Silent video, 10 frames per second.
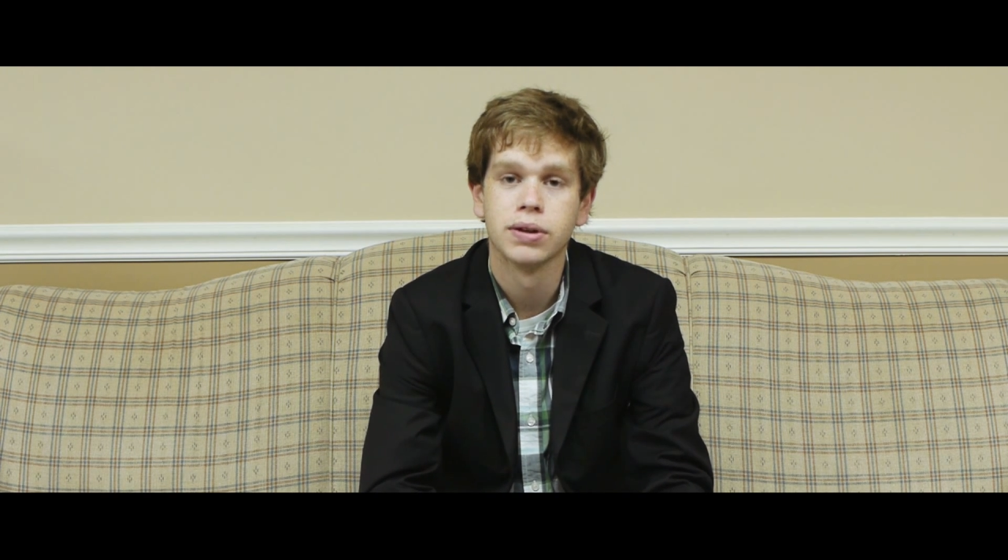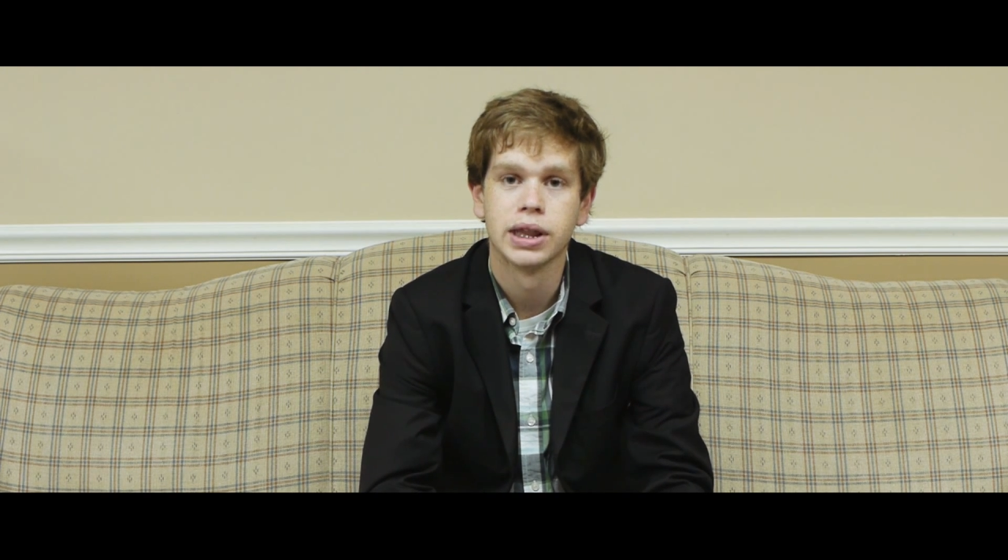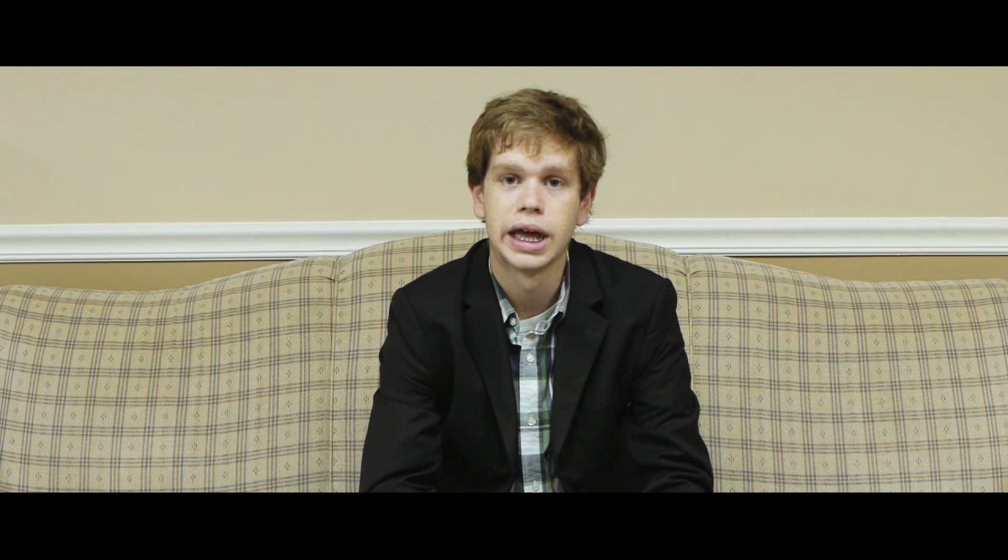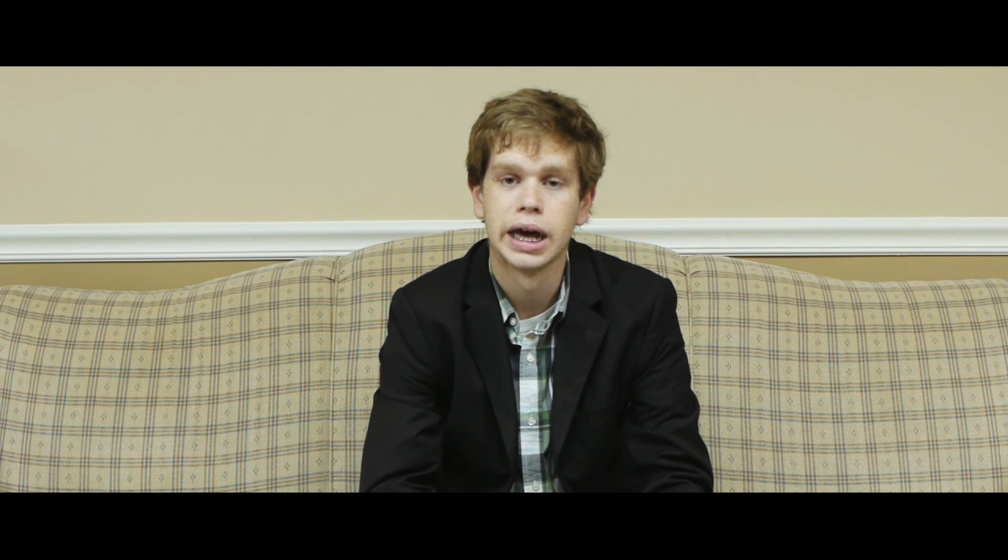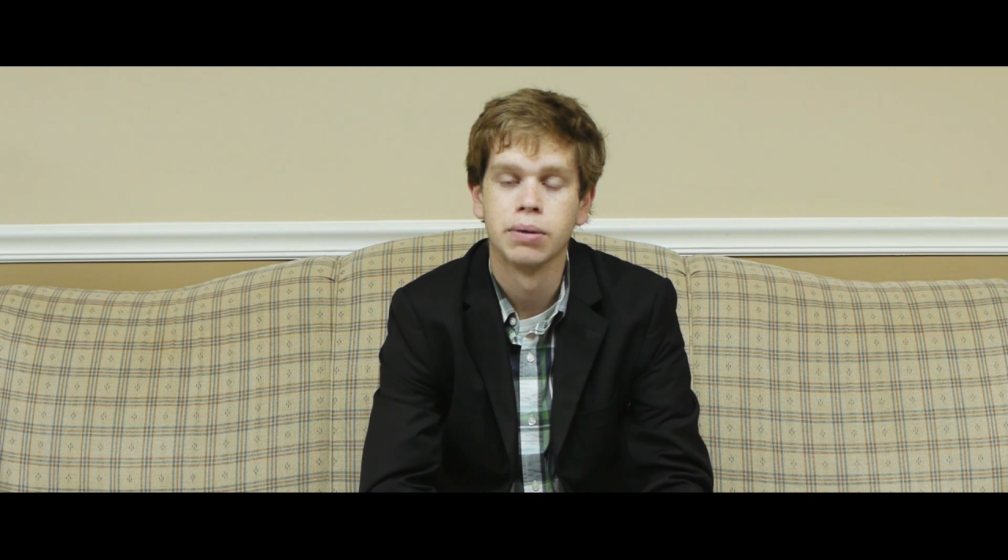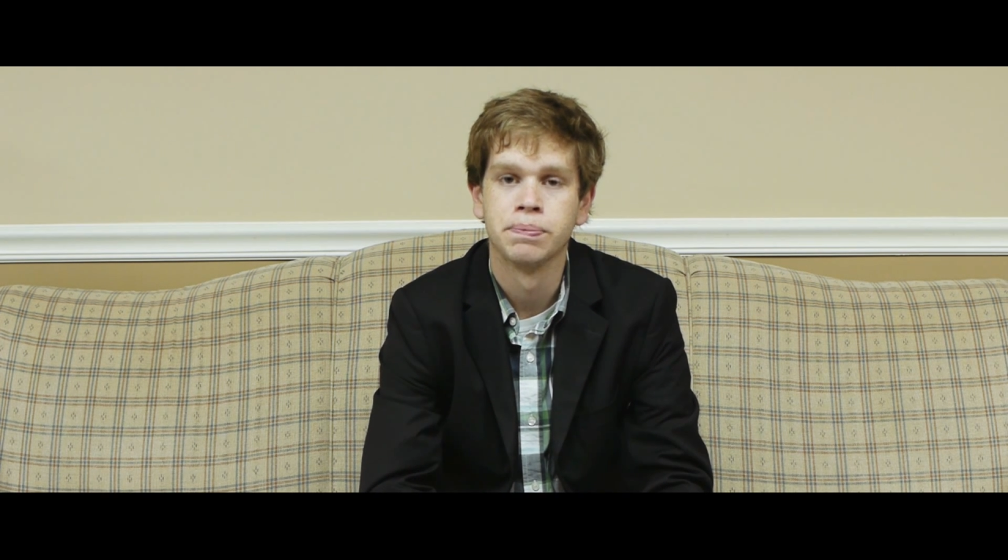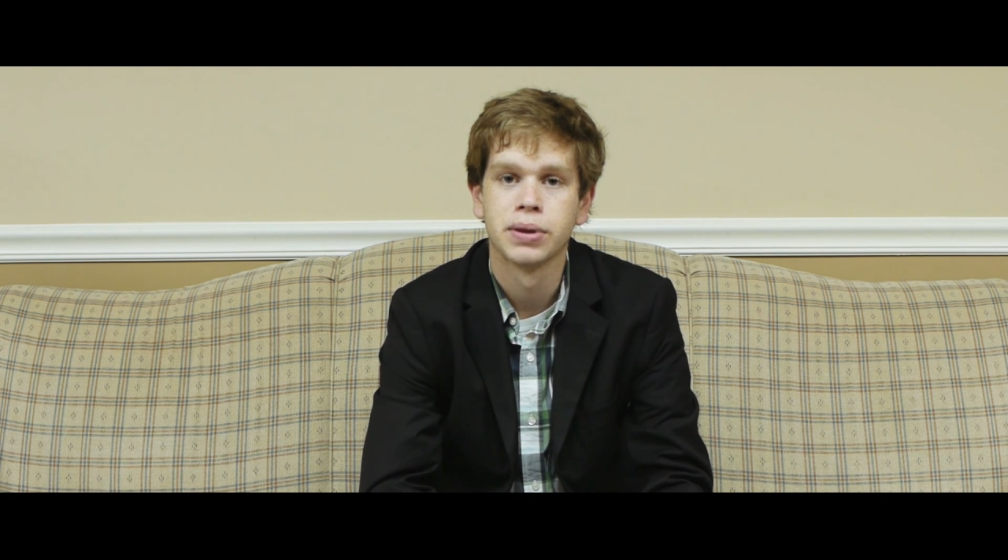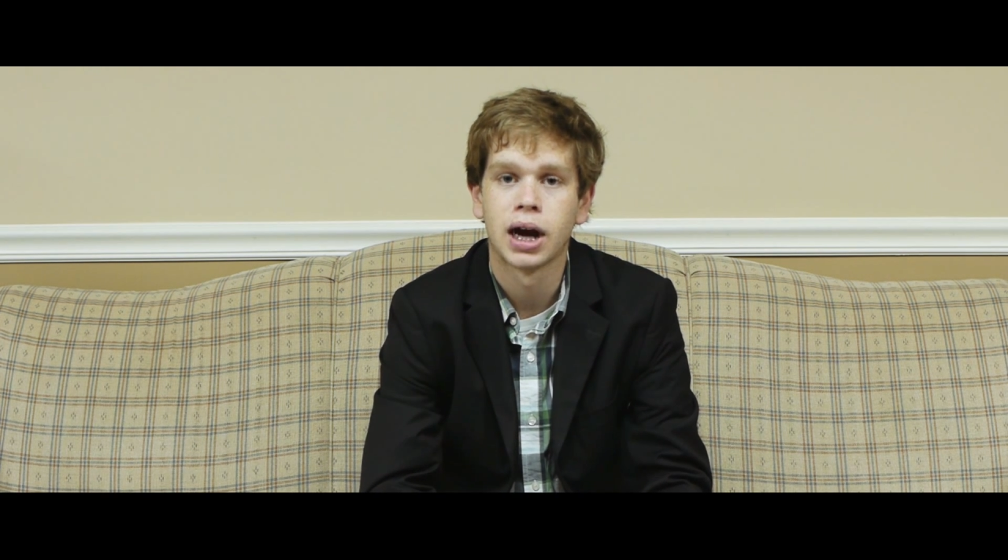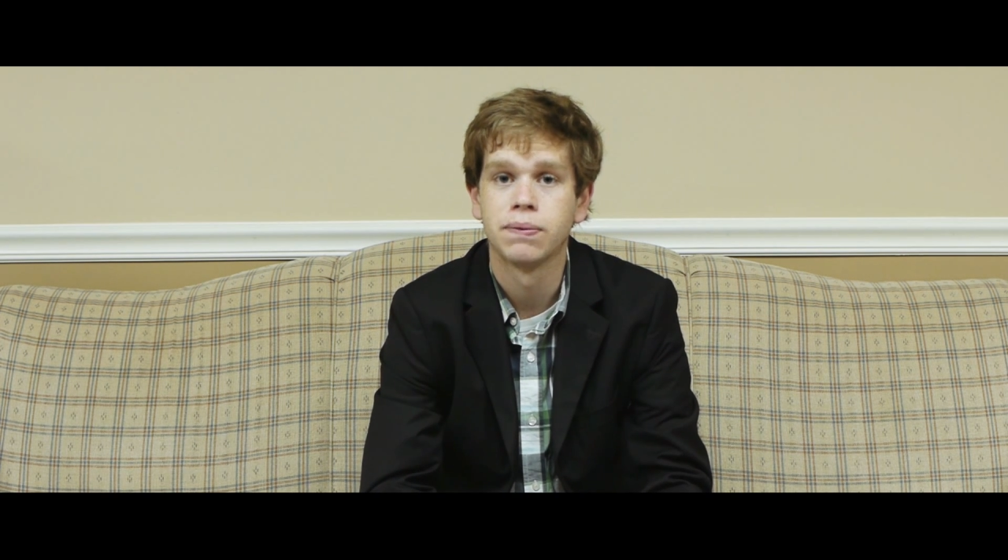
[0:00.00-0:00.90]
even then,